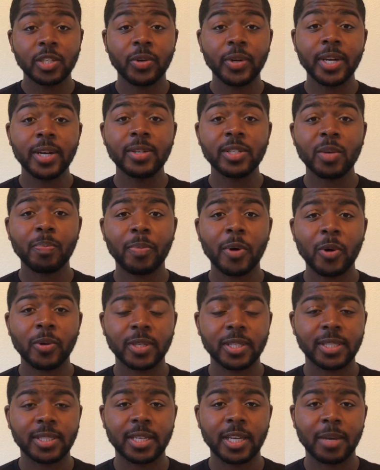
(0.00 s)
So here's a
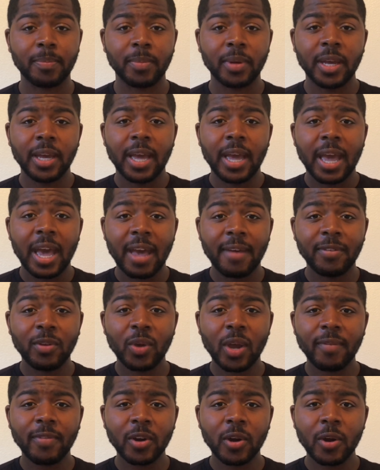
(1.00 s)
bonus tip. Have you
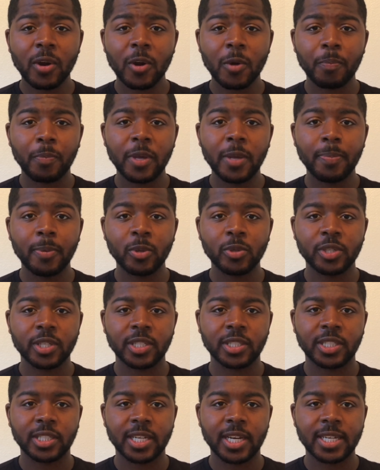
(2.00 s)
ever heard people
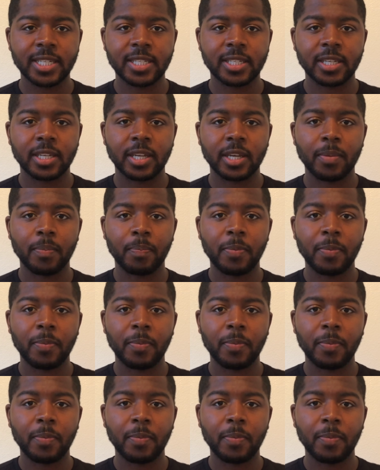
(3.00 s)
suggest